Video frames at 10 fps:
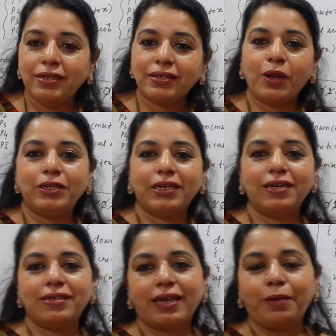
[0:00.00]
This logic
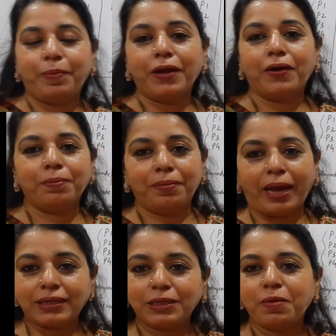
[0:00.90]
is helping
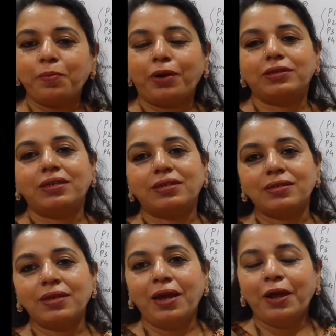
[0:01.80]
maximum
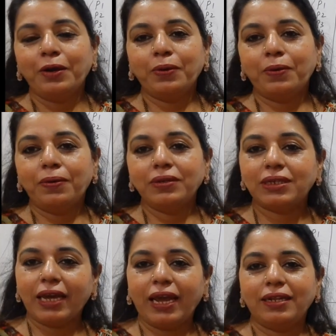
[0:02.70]
processes to
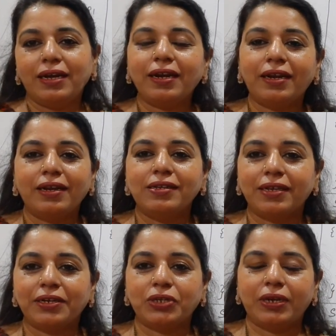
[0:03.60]
stay in the critical
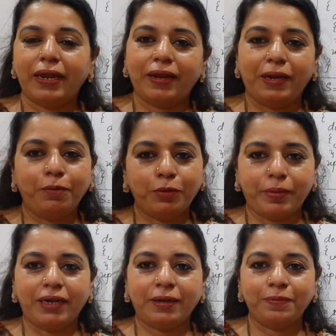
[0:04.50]
section at any
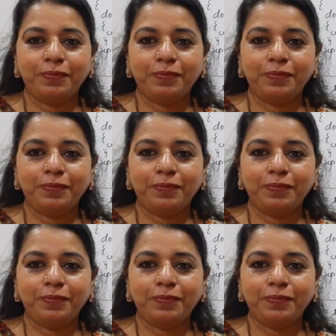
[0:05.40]
moment.